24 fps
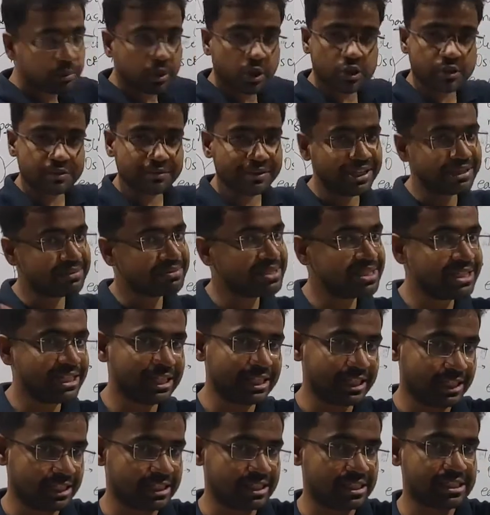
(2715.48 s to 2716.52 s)
because we have seen
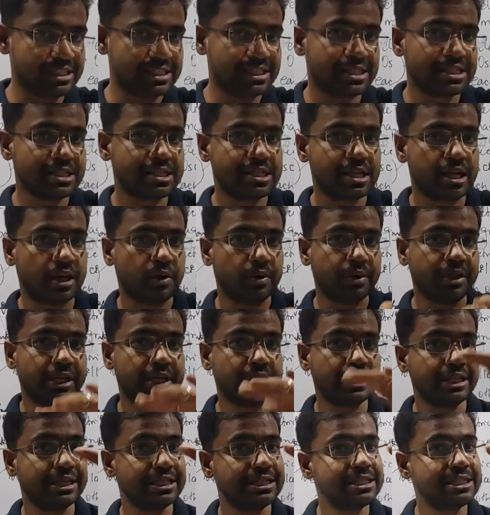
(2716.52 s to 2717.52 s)
it just now that